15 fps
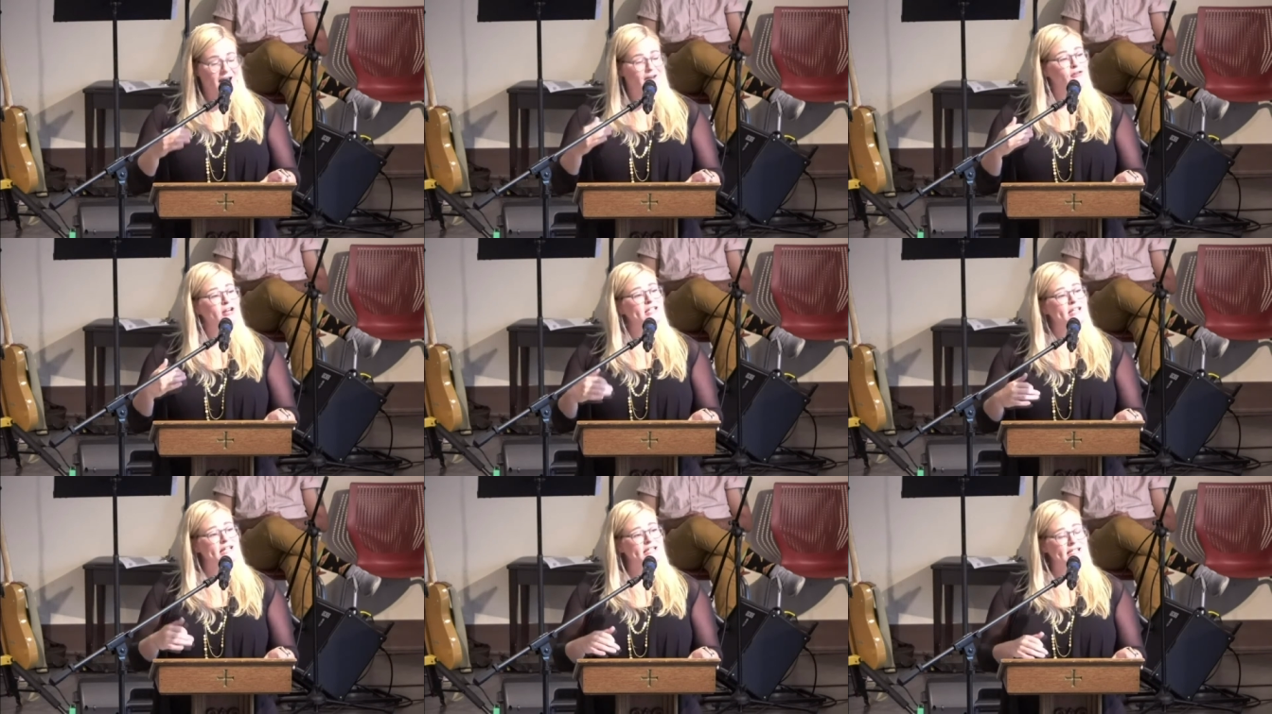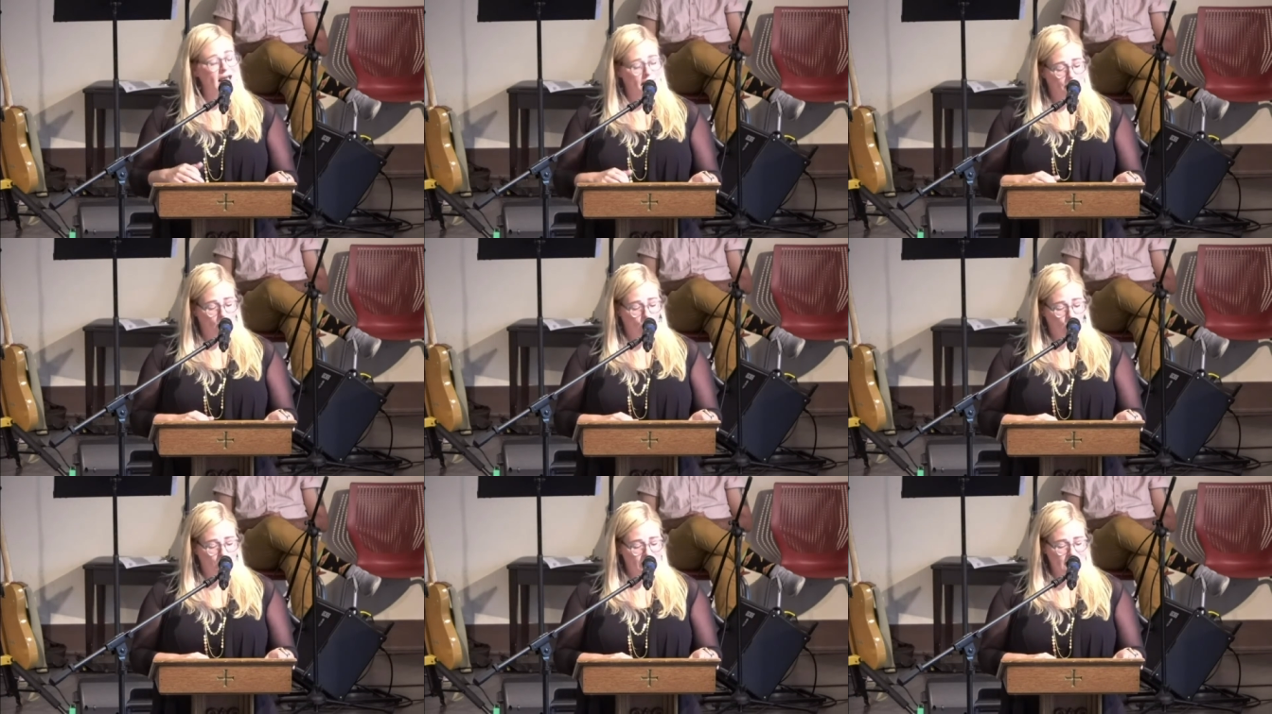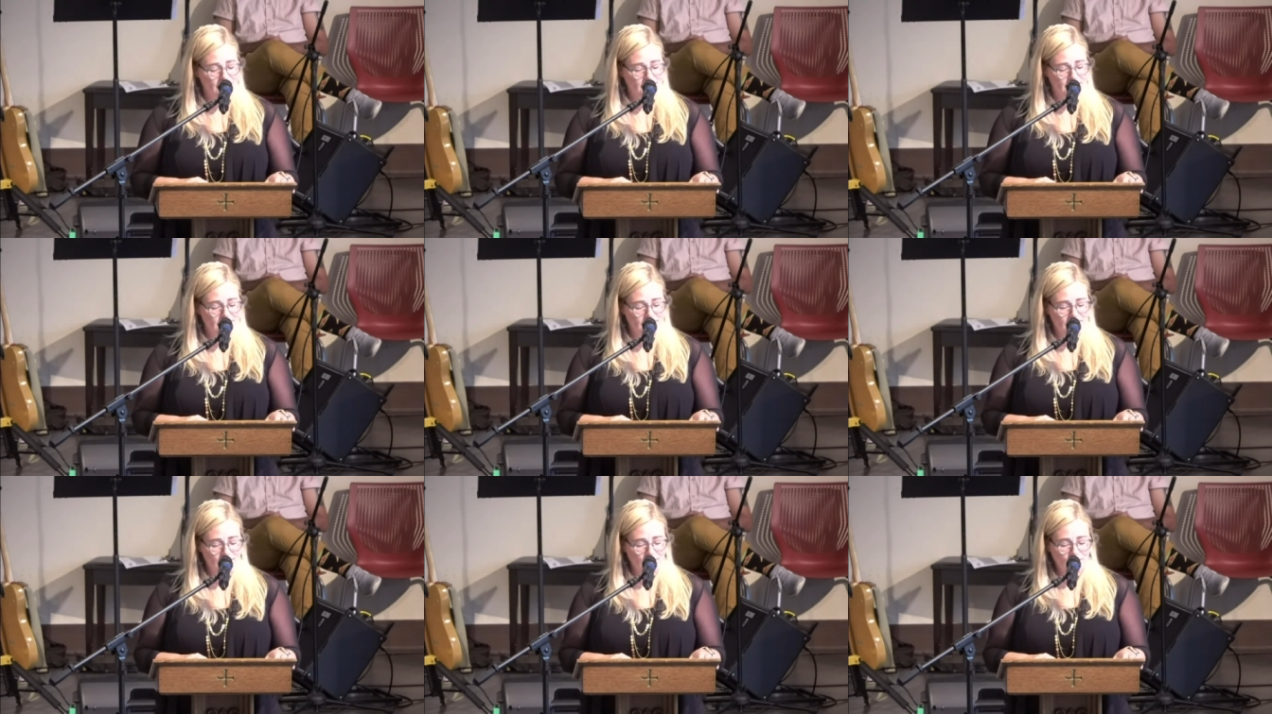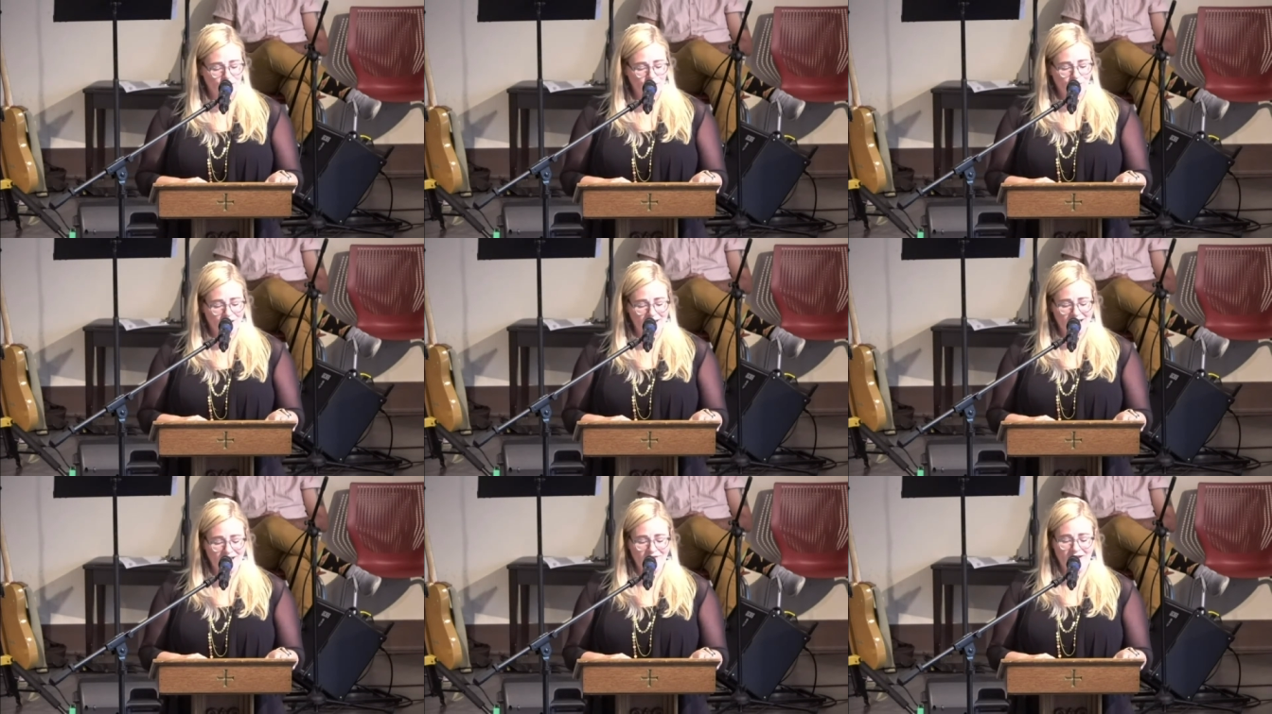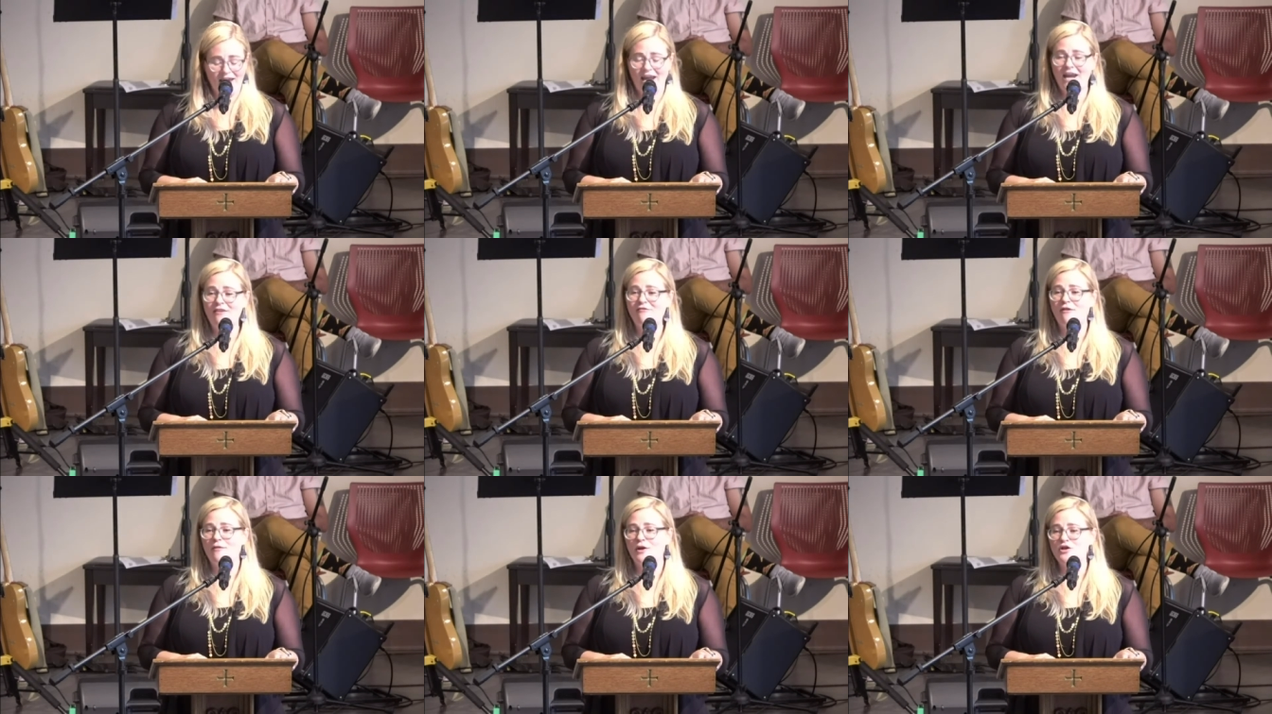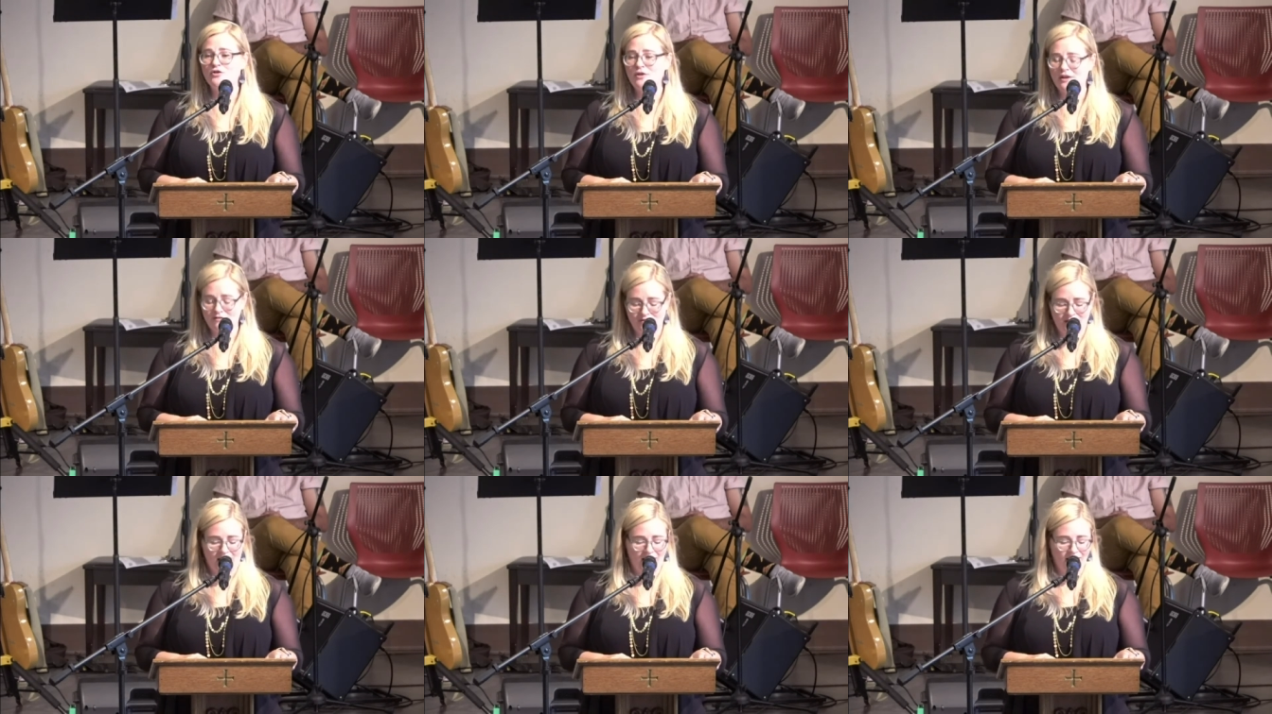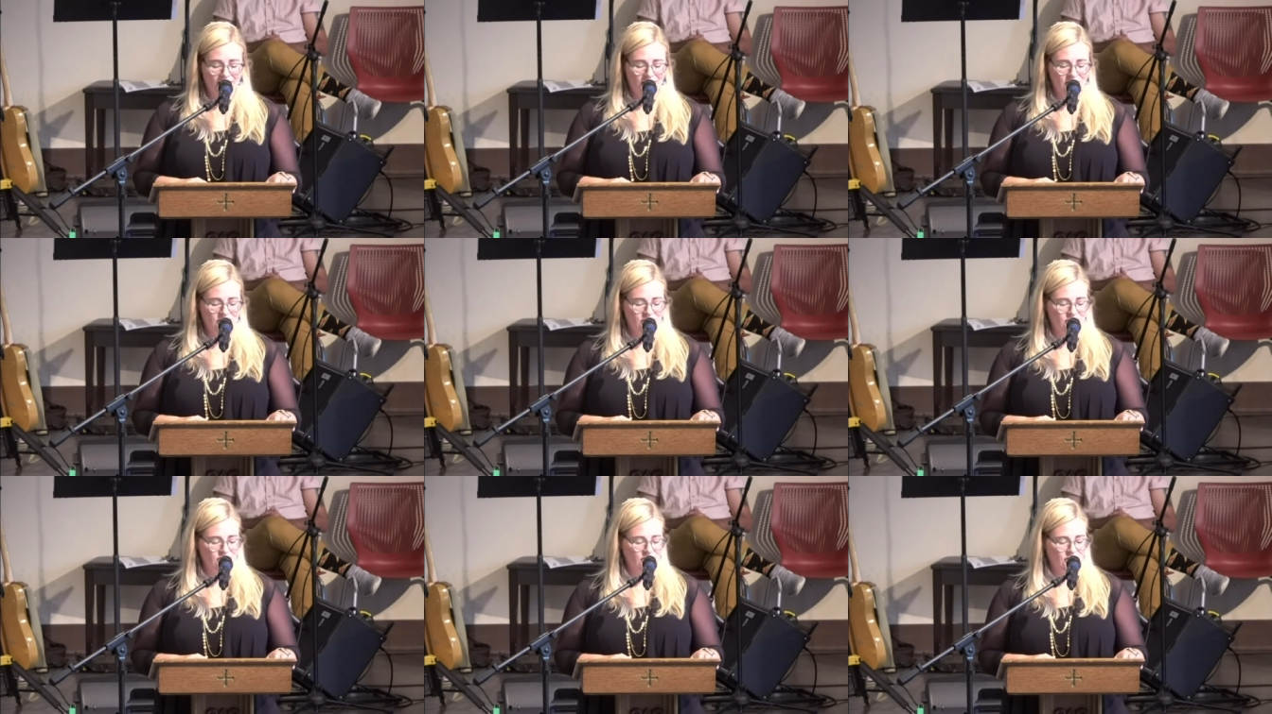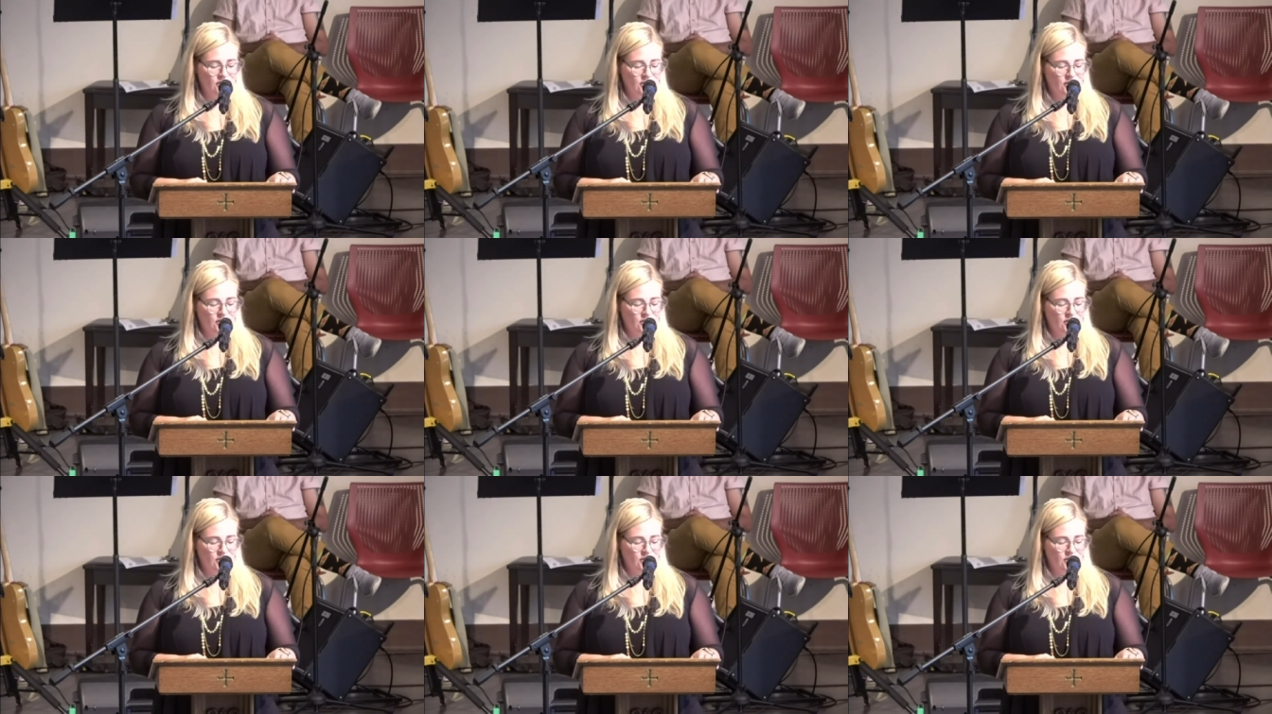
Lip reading: And ever since that moment, when Eve ate from the tree of knowledge,